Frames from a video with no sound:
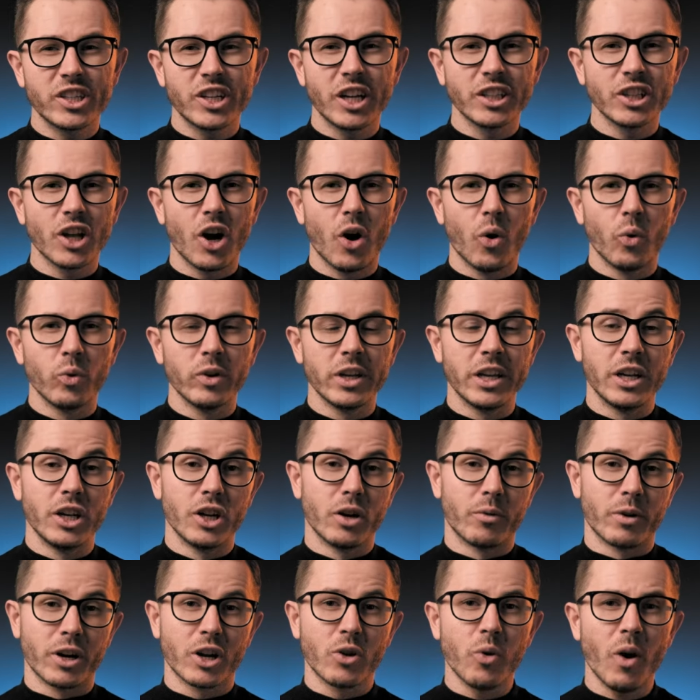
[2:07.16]
are not only
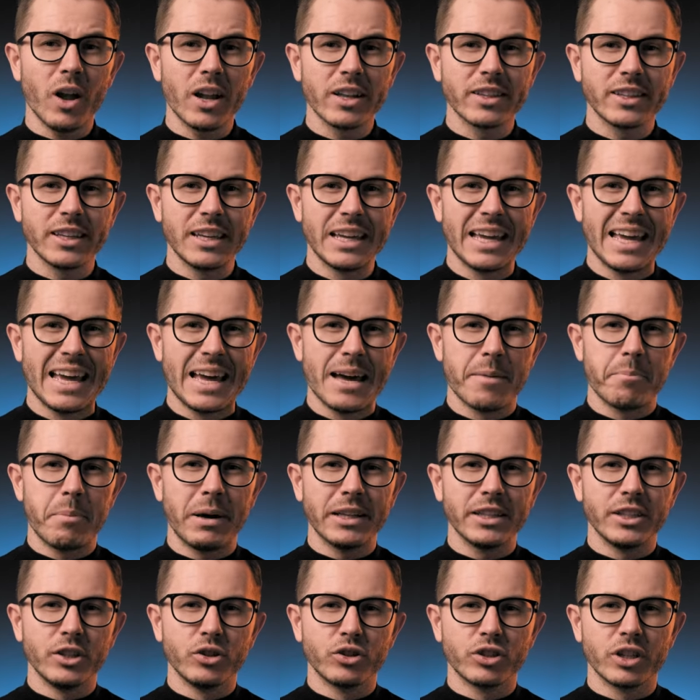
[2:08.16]
lower quality,
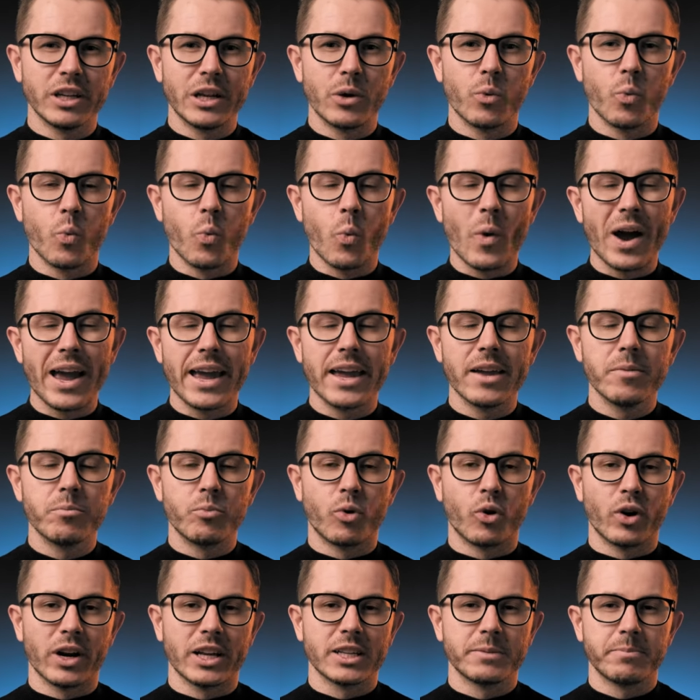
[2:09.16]
but usually way
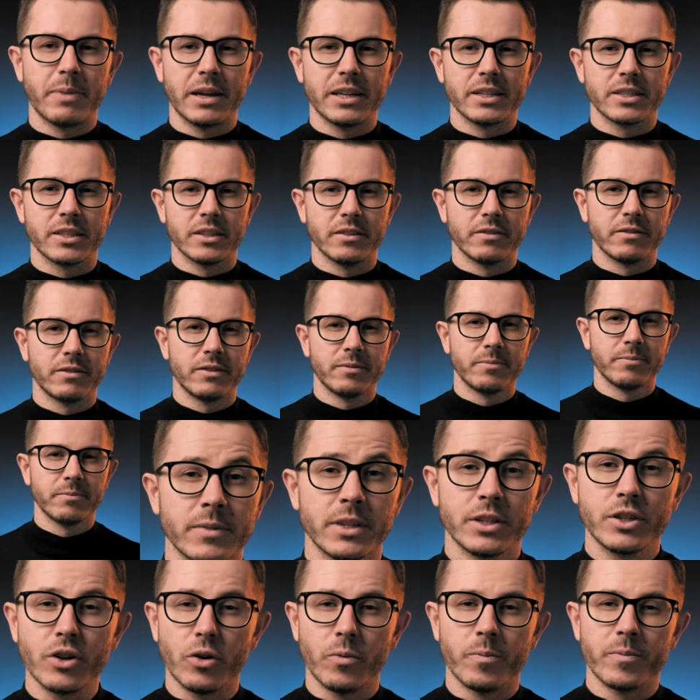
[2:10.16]
more expensive.
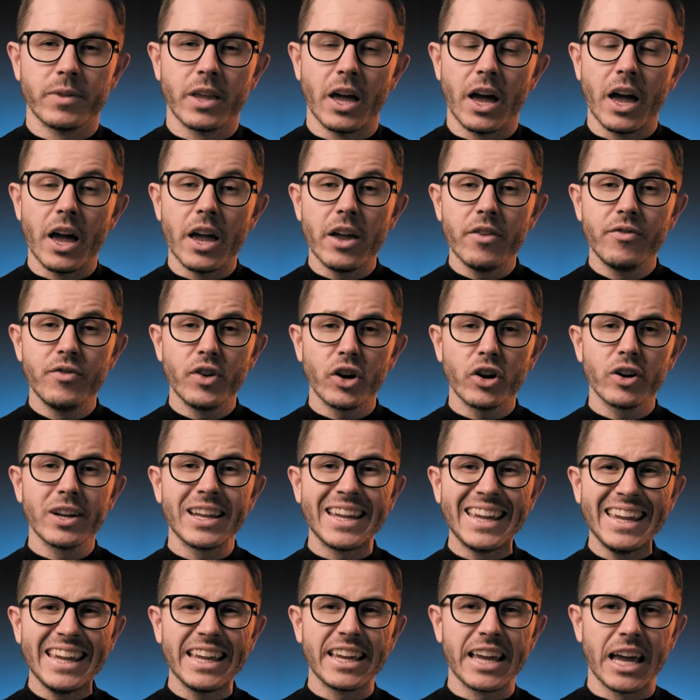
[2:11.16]
So, if you're an
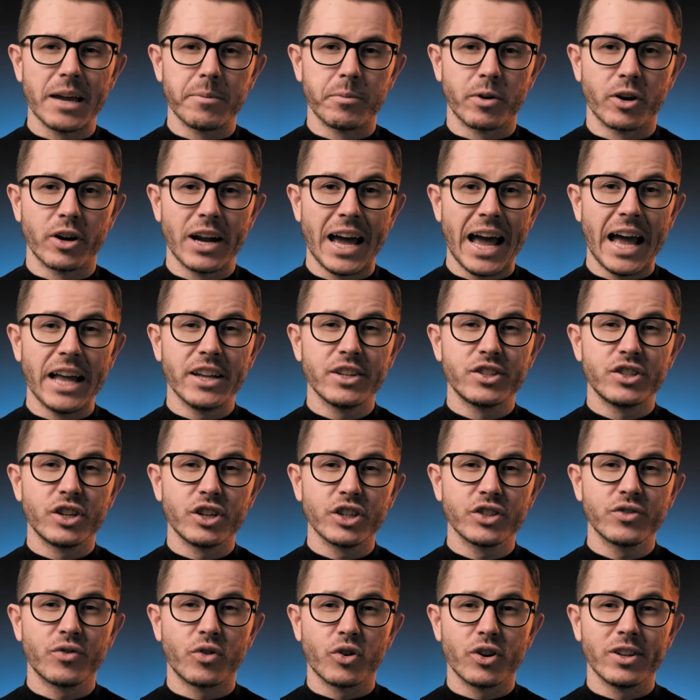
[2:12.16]
e-gamer and
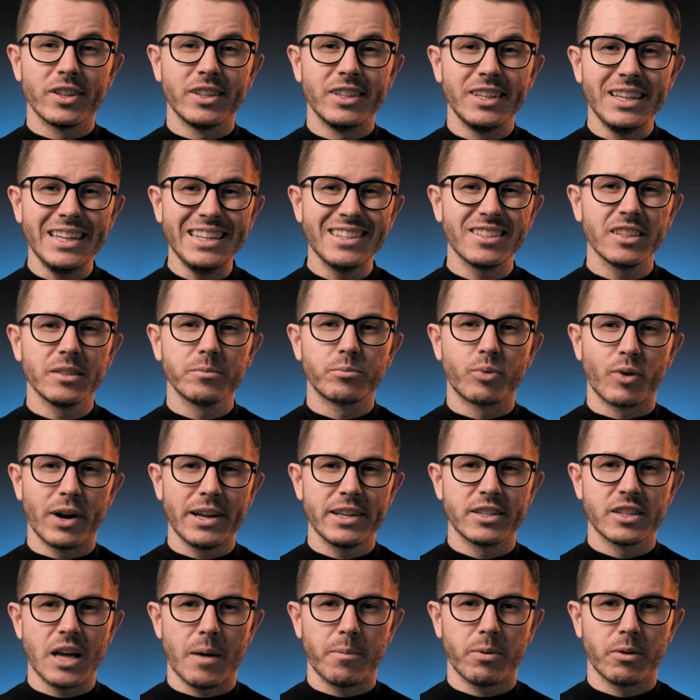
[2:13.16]
search for a decent brain
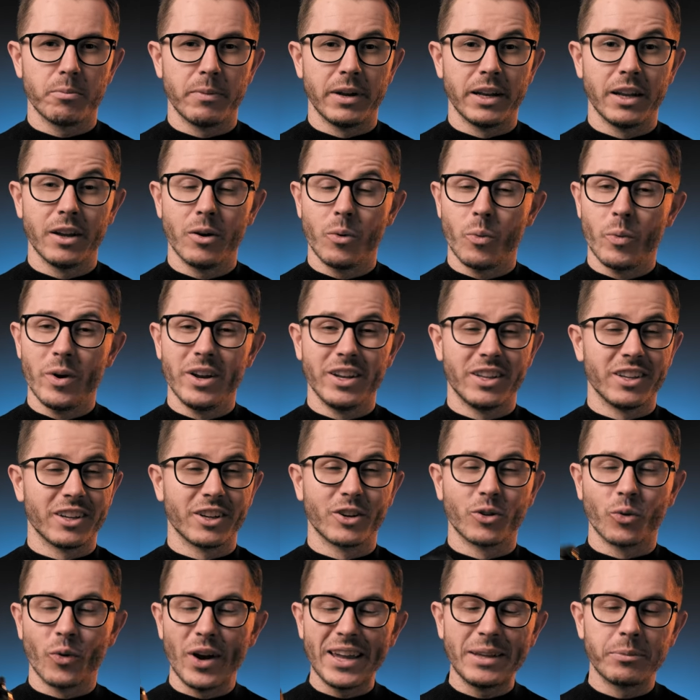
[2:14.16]
supplement with a
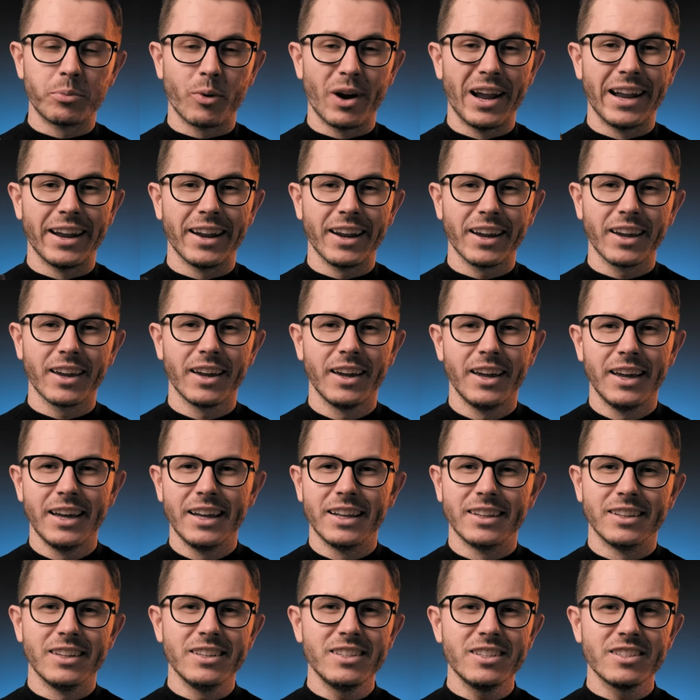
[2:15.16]
great branding,
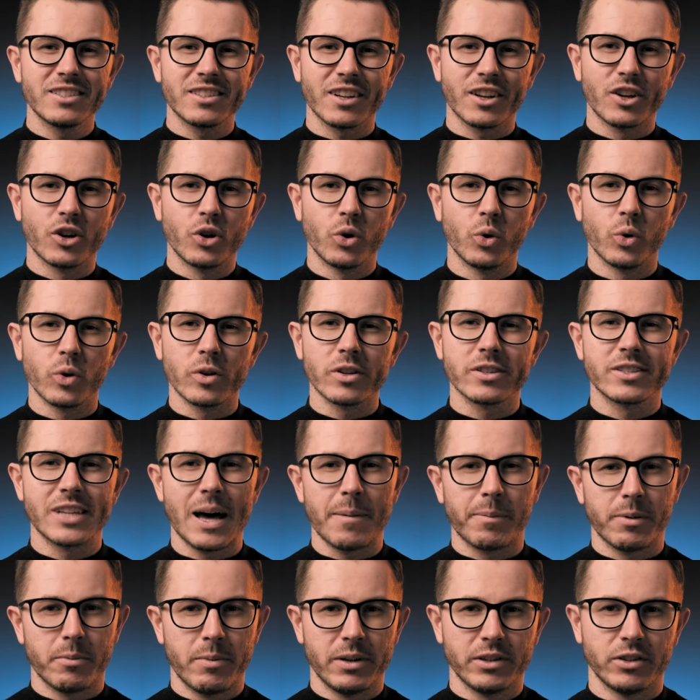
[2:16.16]
this is a cool
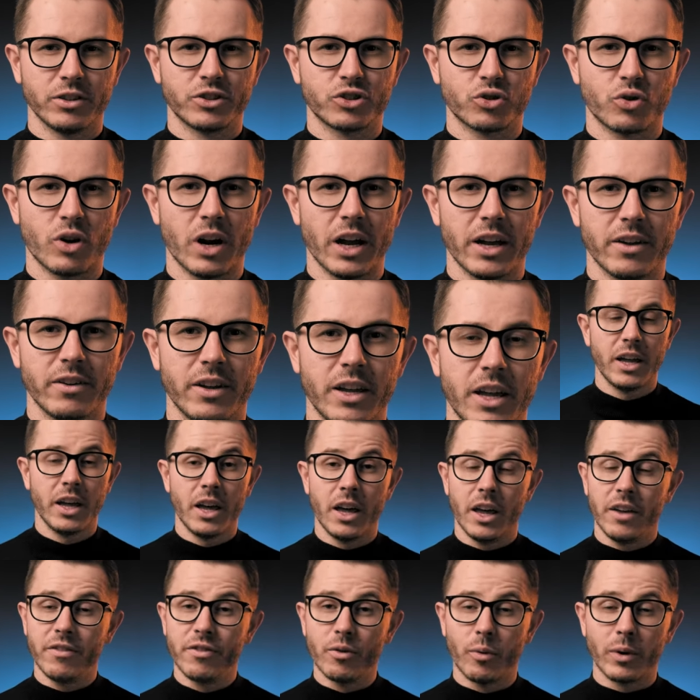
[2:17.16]
supplement to try.
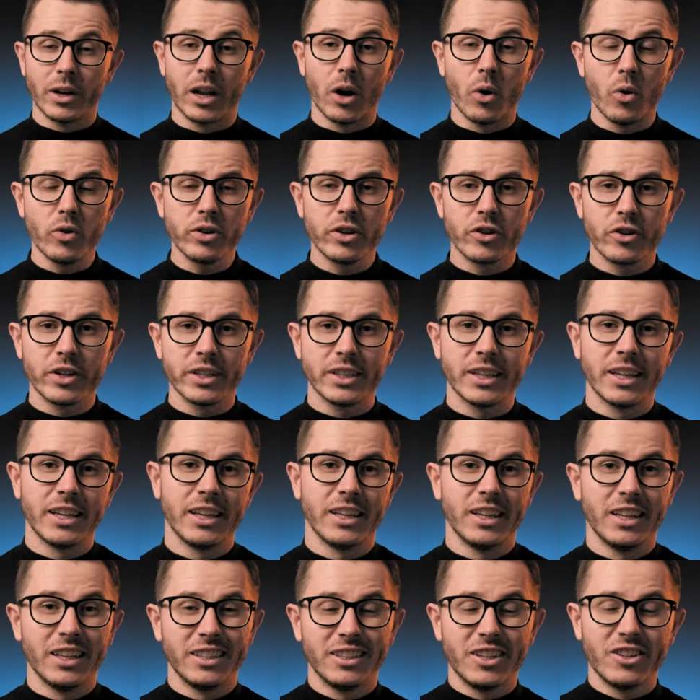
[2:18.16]
If you want to order it,
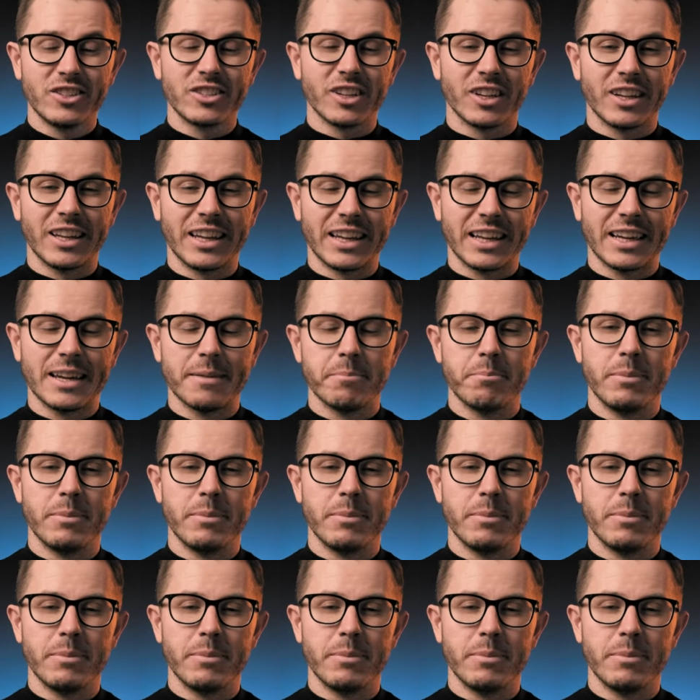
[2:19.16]
there's a link